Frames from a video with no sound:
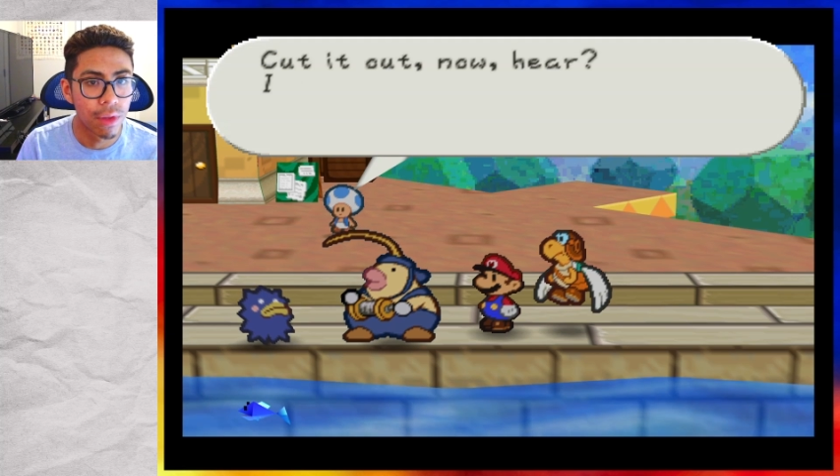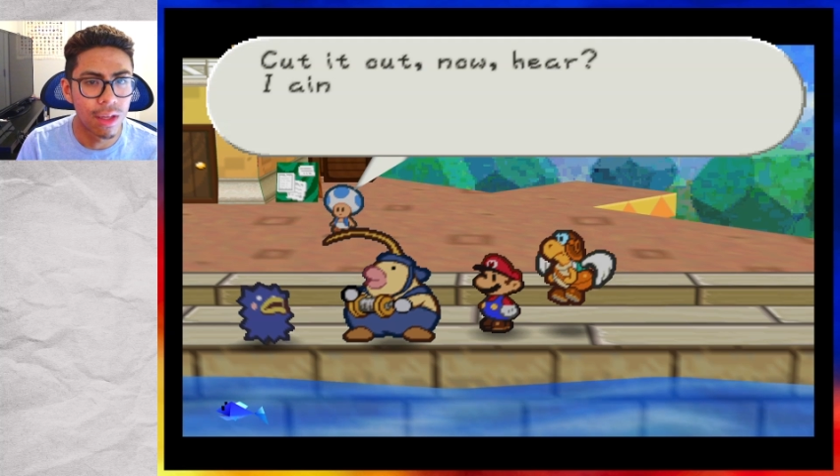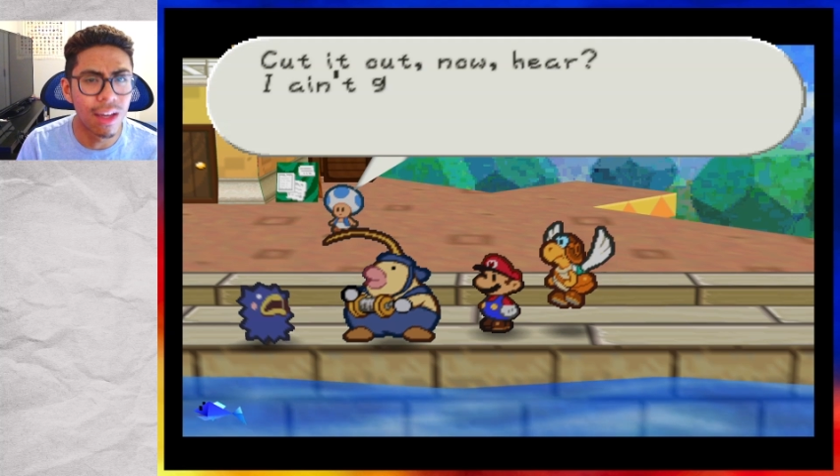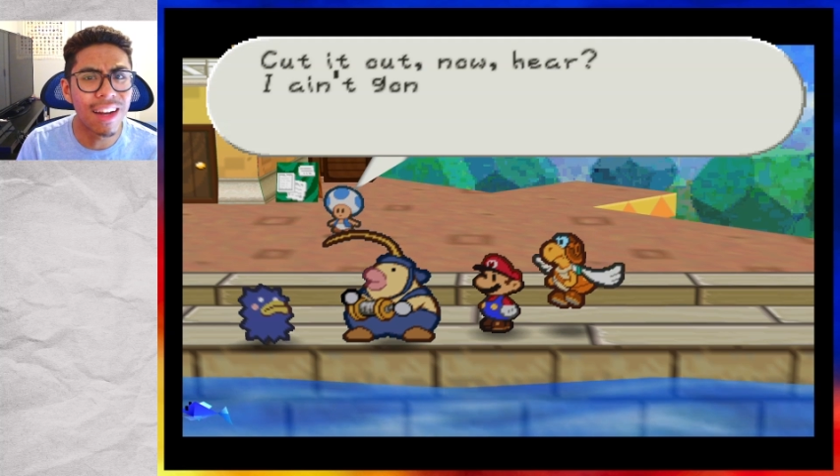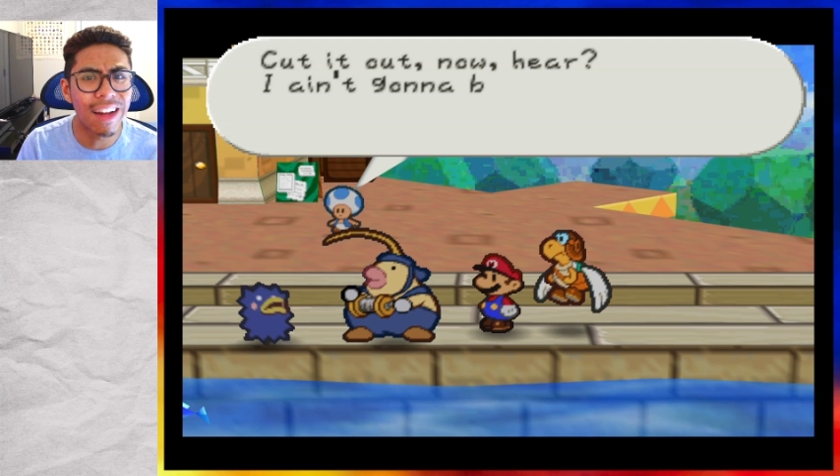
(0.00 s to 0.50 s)

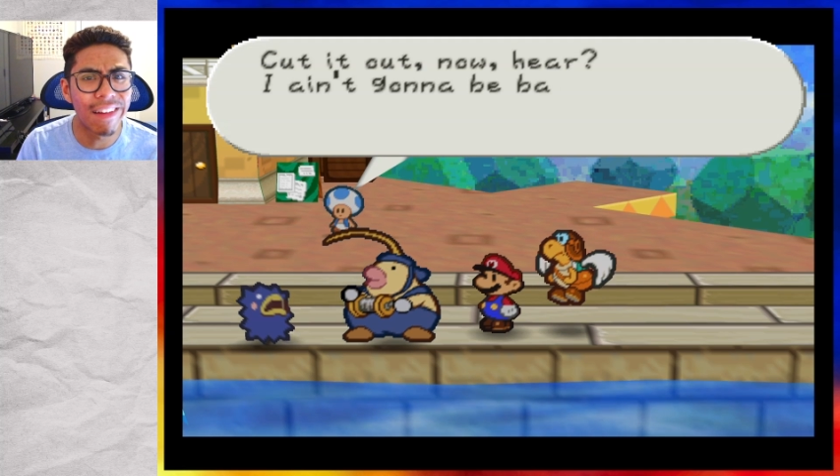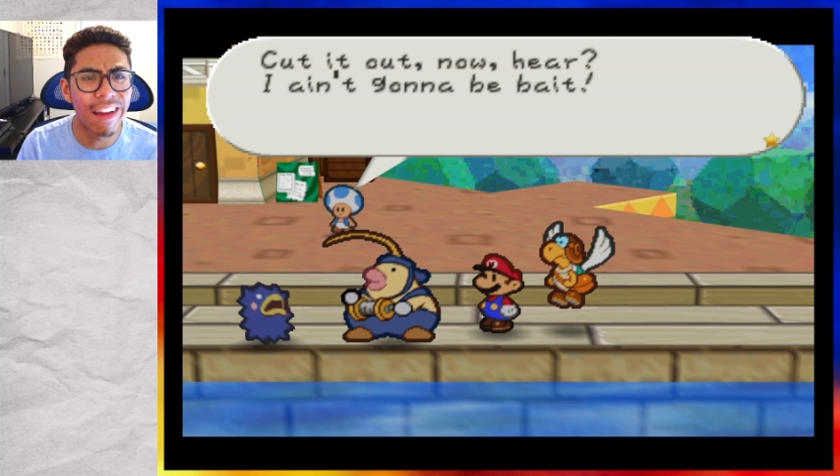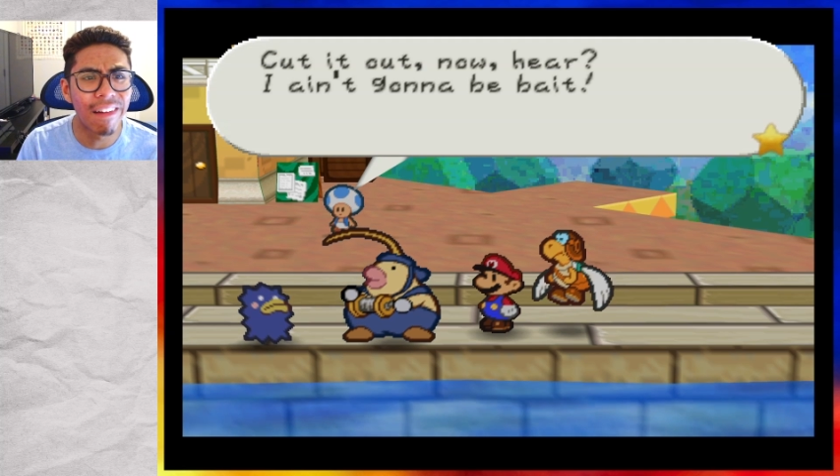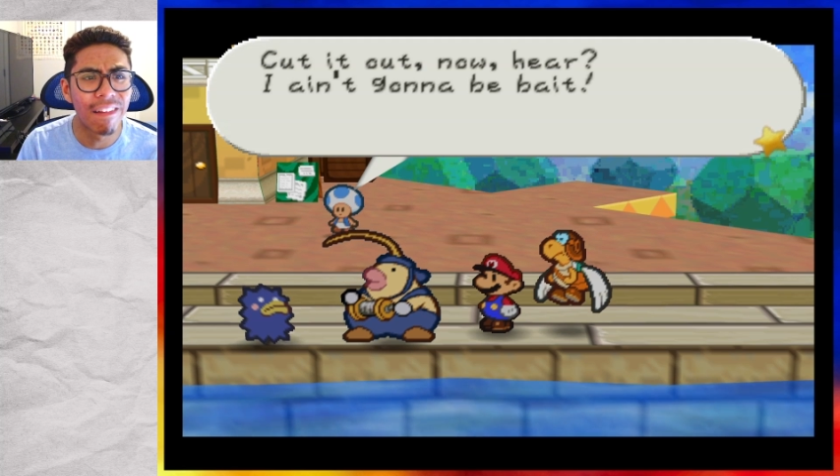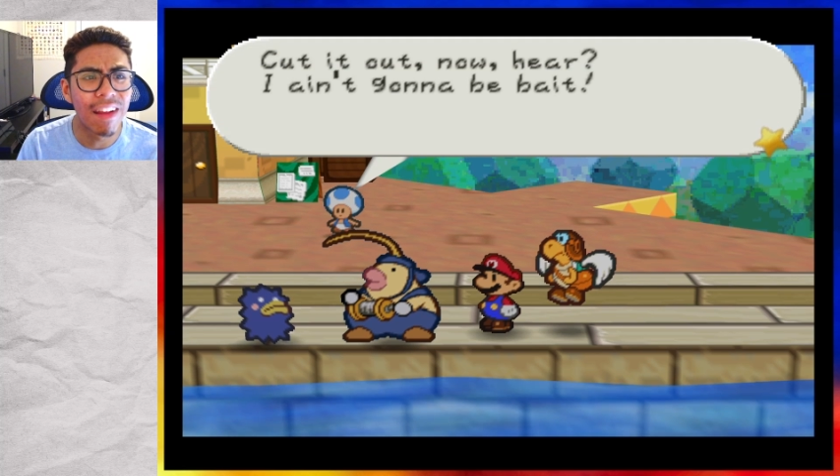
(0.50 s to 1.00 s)
Cut it out
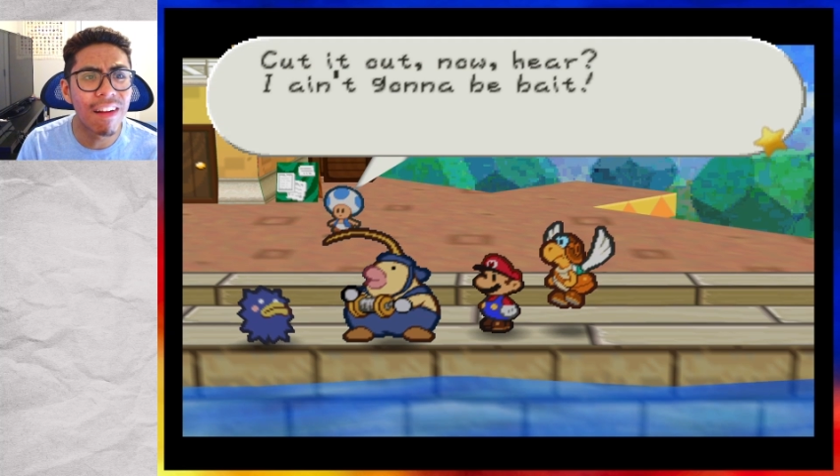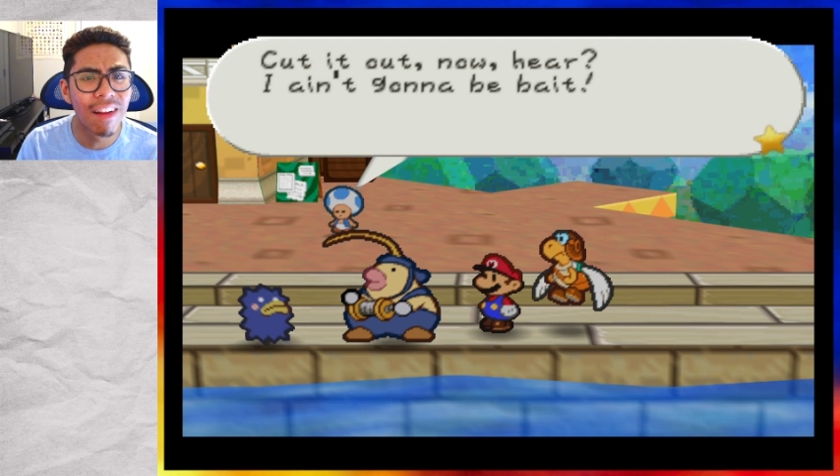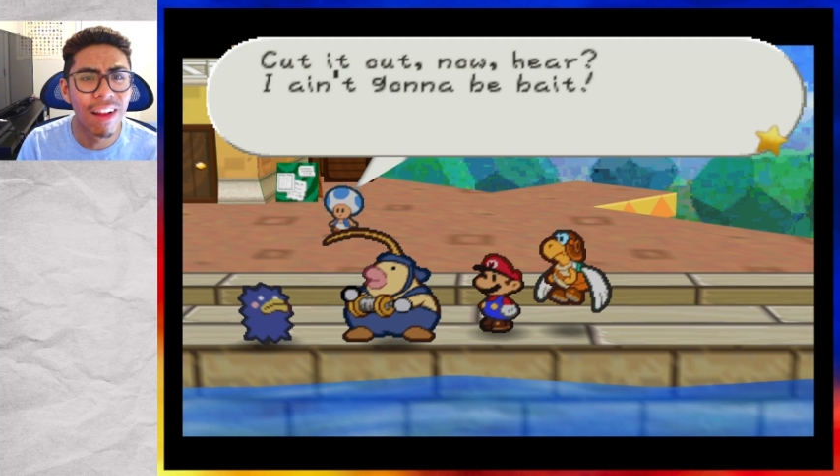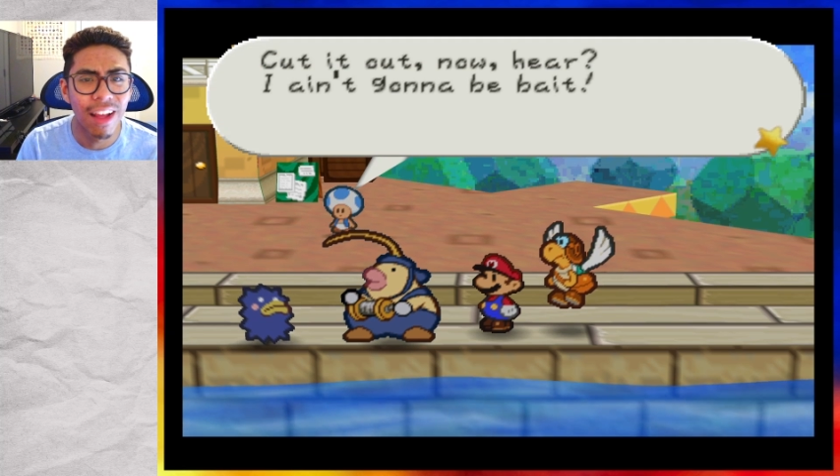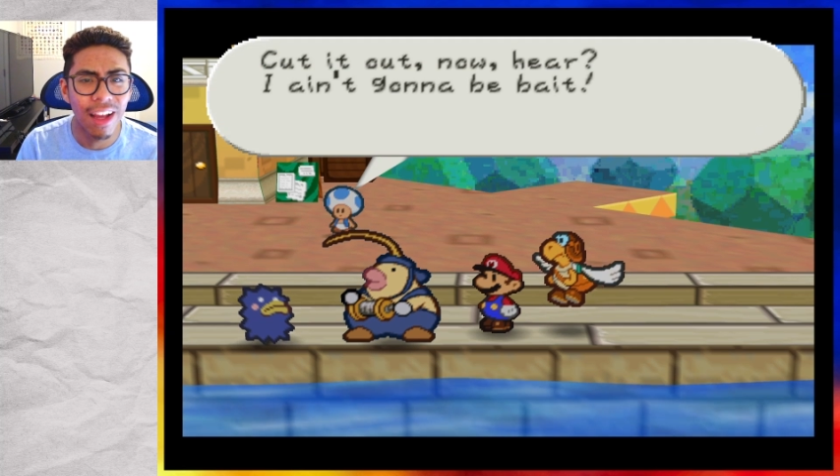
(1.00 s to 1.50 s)
now. Here,
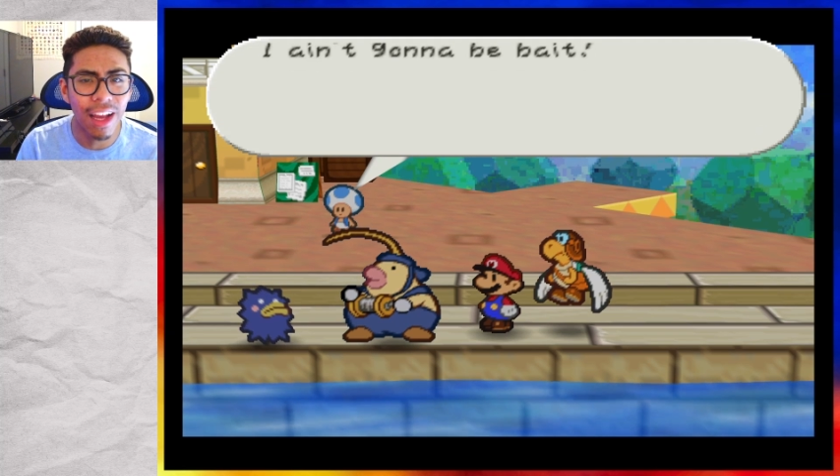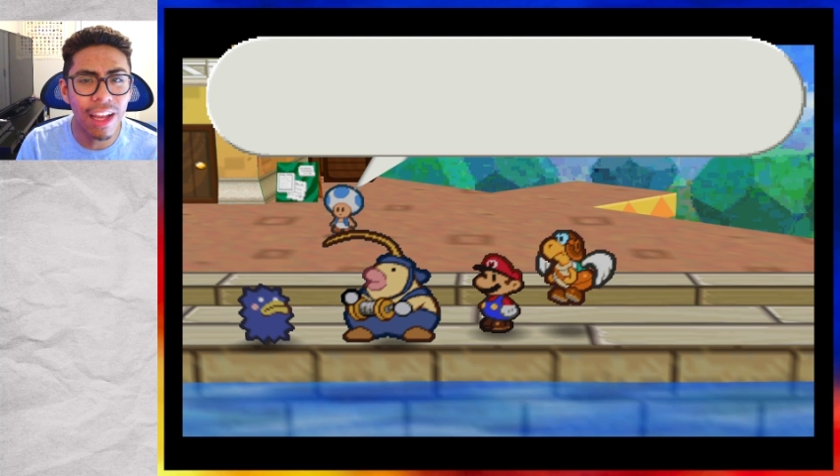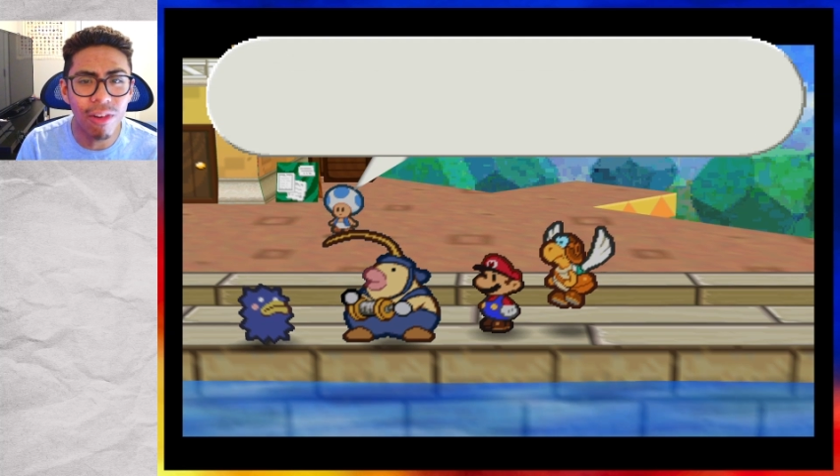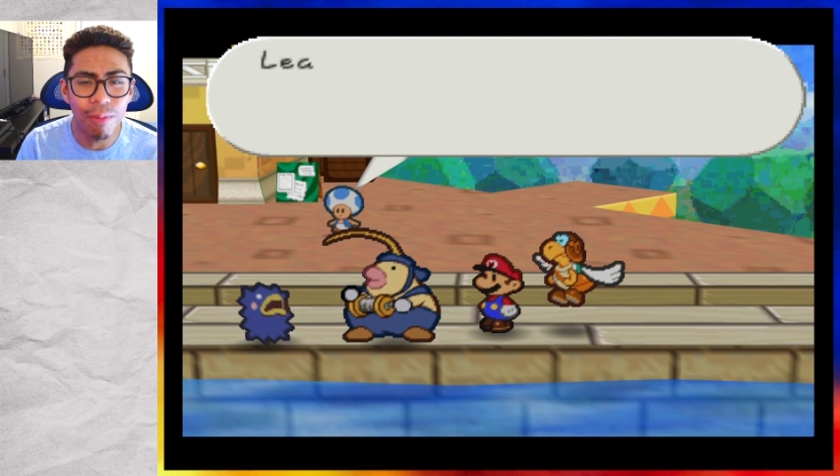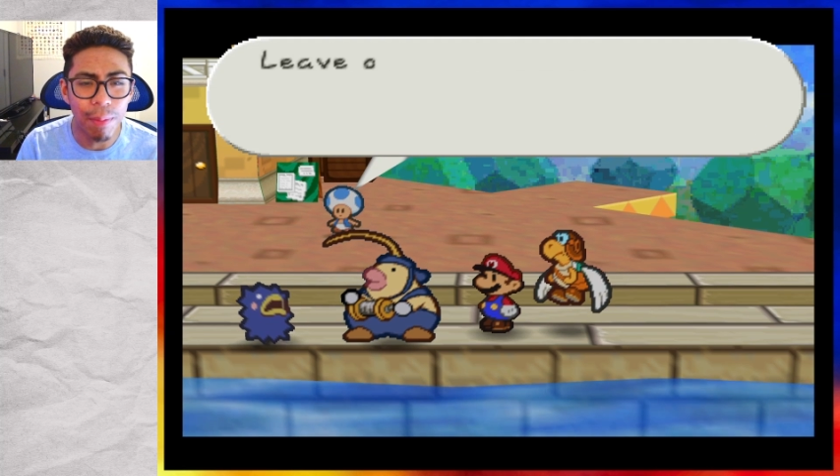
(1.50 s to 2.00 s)
I ain't
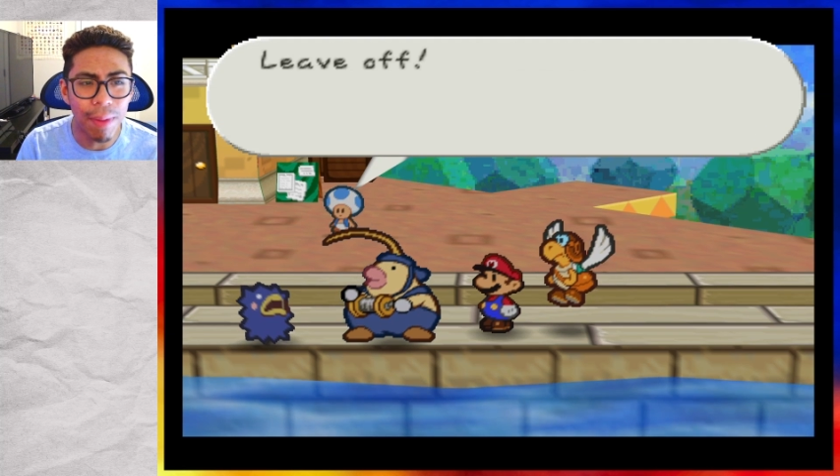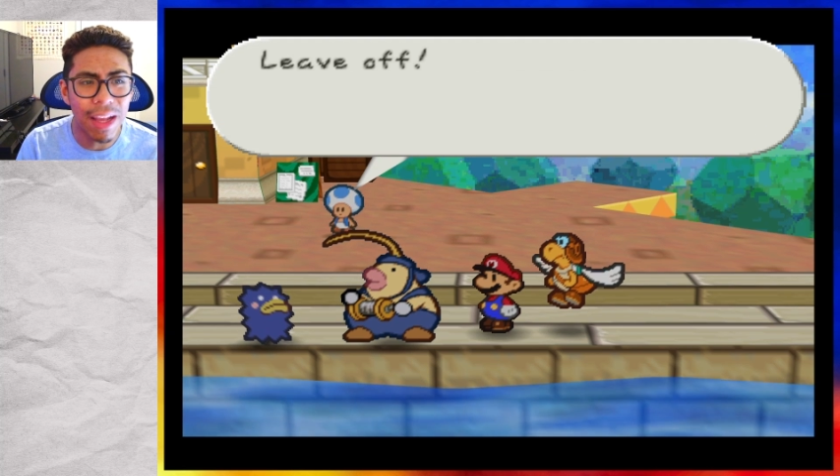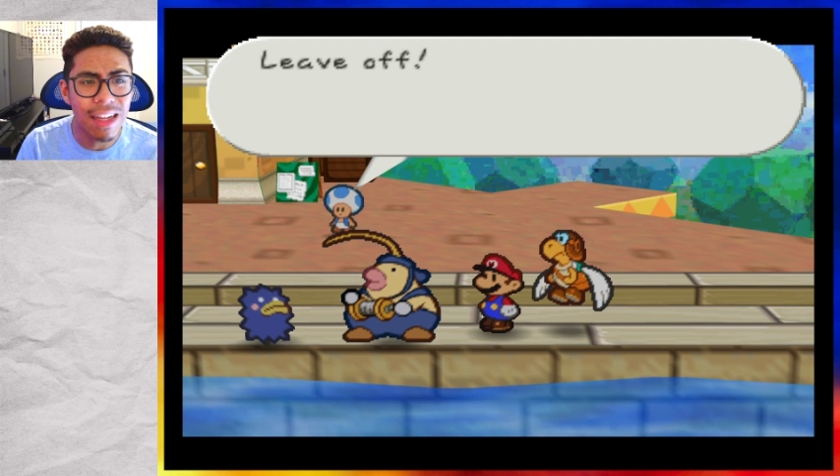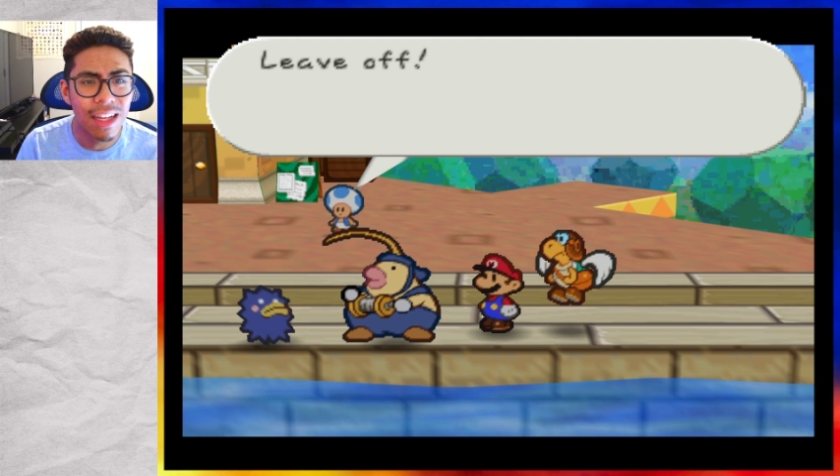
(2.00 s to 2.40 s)
gonna be bait.